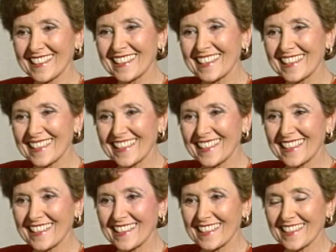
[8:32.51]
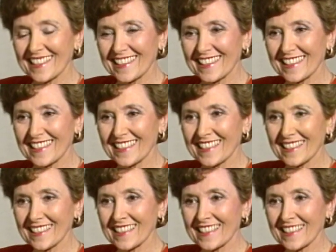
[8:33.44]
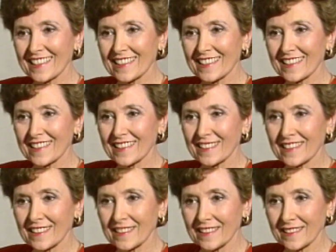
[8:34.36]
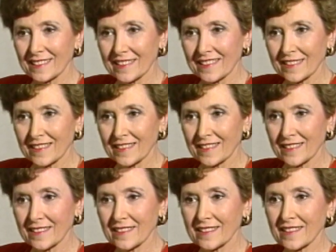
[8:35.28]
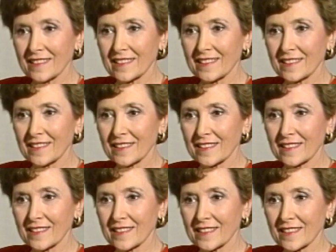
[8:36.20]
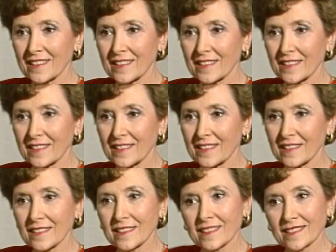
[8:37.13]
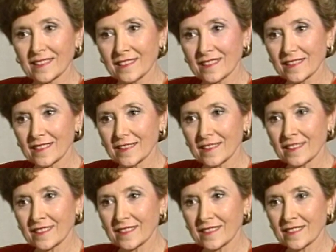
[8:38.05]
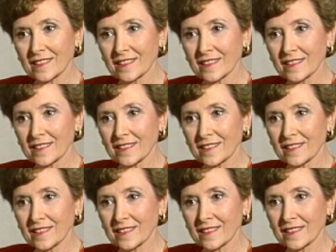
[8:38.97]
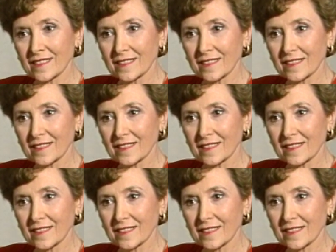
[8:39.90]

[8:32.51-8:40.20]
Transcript: Nothing is said.